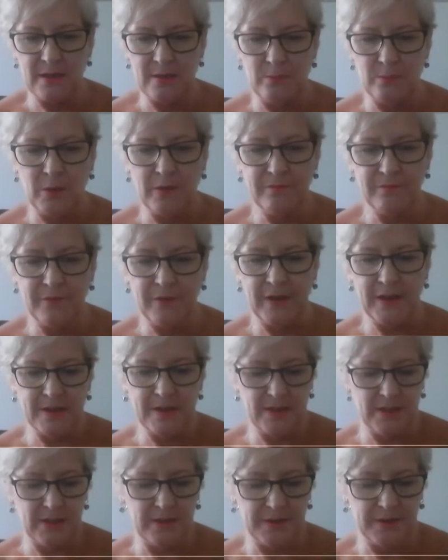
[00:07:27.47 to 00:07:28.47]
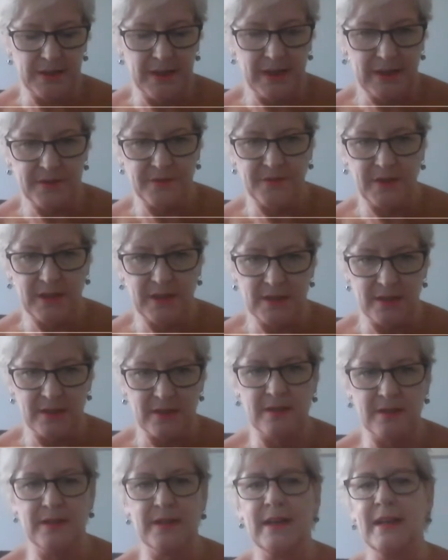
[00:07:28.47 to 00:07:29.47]
one phase, learn the next phase, learn
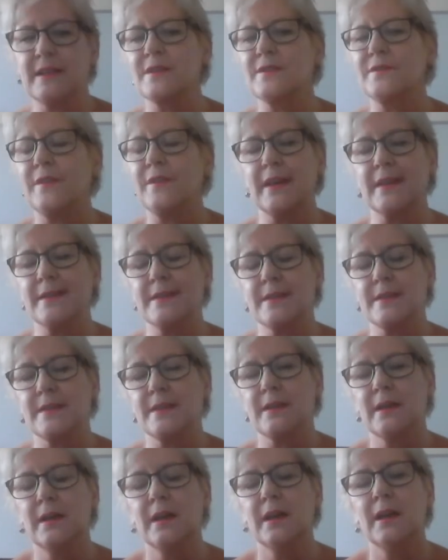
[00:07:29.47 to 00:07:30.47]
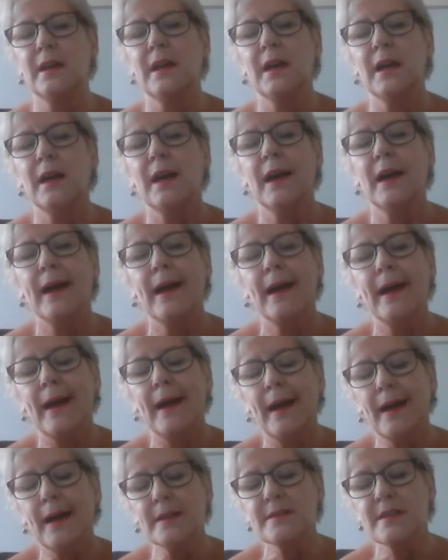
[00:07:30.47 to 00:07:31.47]
the next phase,
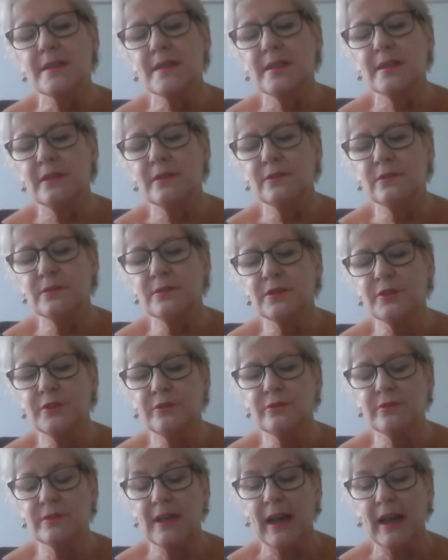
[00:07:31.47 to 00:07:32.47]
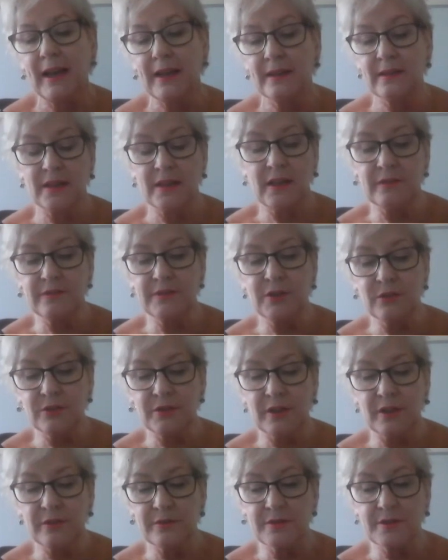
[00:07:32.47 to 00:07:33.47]
until you can cover your
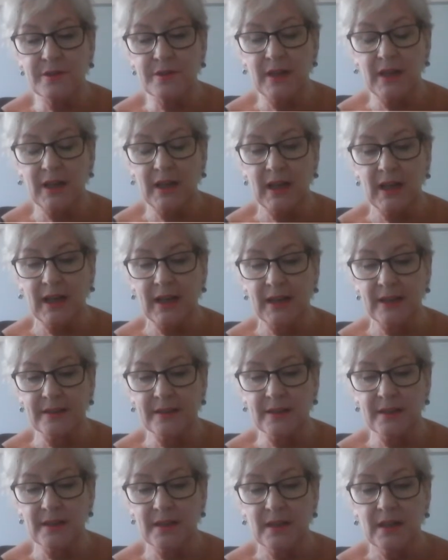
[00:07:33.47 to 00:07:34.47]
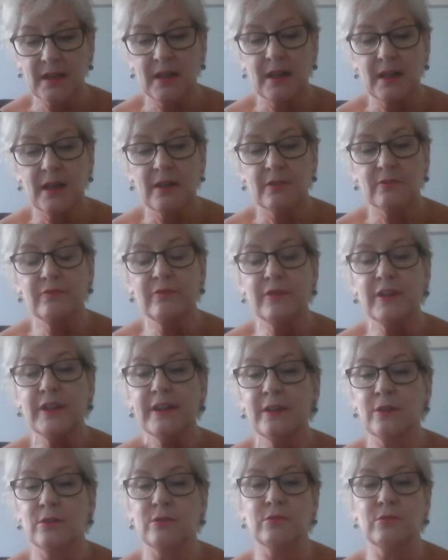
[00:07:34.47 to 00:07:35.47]
notes and
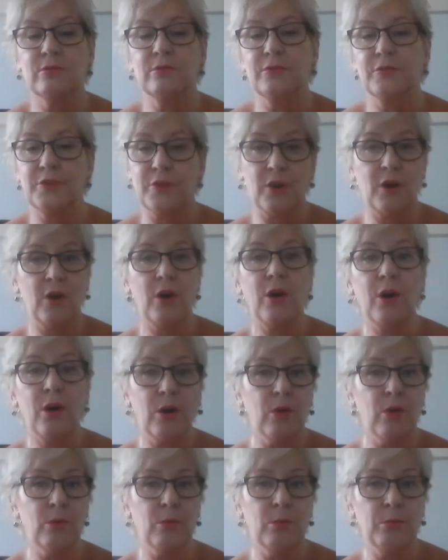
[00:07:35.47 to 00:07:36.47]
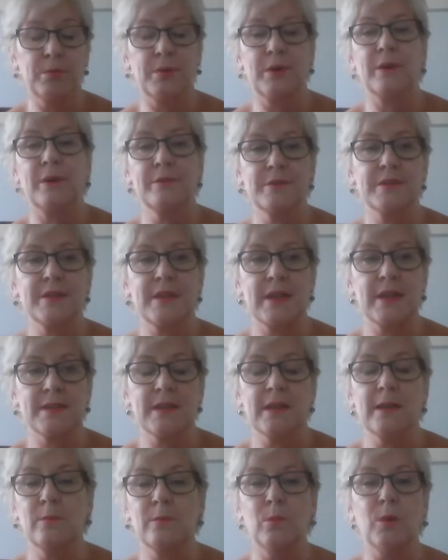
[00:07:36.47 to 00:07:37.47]
recall the whole process
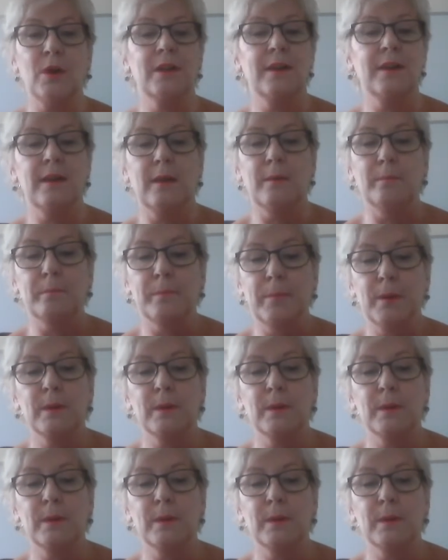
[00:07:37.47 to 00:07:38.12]
in one lump.